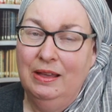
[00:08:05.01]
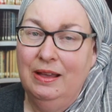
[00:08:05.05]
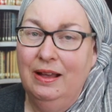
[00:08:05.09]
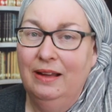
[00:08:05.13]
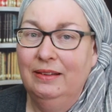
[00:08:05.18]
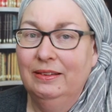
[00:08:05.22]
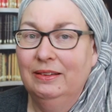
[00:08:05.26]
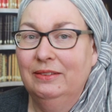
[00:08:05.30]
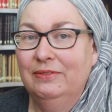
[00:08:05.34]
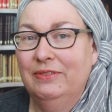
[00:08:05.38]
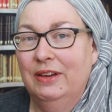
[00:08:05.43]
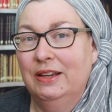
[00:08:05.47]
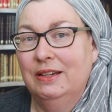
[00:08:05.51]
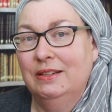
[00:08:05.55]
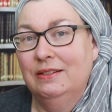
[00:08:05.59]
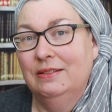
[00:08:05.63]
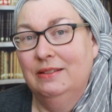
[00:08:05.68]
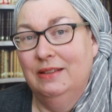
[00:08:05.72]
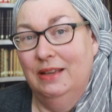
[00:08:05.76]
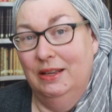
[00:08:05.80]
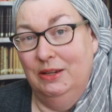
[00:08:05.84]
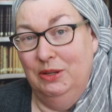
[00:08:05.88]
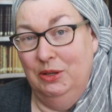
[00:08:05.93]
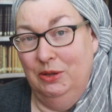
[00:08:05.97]
I'll invite
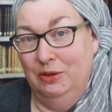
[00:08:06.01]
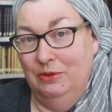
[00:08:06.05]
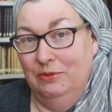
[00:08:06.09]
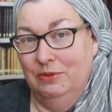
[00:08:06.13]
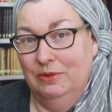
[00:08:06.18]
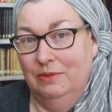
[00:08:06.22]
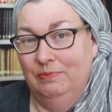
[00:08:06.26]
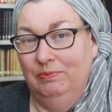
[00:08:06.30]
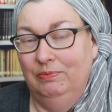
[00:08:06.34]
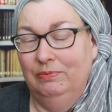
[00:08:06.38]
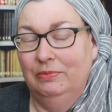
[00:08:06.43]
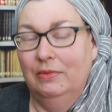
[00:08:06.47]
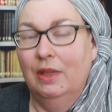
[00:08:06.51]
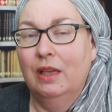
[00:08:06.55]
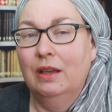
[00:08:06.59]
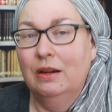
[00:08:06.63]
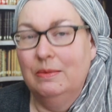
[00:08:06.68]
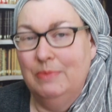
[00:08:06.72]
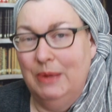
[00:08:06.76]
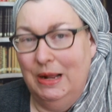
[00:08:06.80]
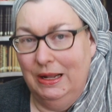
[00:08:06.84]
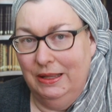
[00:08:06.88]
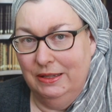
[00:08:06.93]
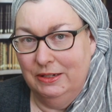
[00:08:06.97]
Ted Hughes and
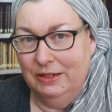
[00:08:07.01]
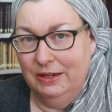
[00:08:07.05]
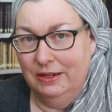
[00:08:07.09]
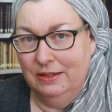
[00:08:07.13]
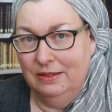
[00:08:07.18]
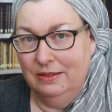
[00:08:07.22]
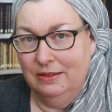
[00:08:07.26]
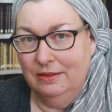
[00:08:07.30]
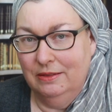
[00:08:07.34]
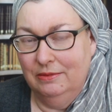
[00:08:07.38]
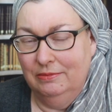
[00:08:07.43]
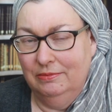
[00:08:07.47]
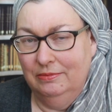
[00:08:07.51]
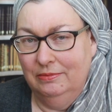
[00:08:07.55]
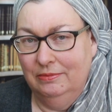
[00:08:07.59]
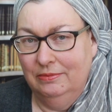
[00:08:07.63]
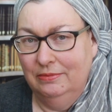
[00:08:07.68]
apologize.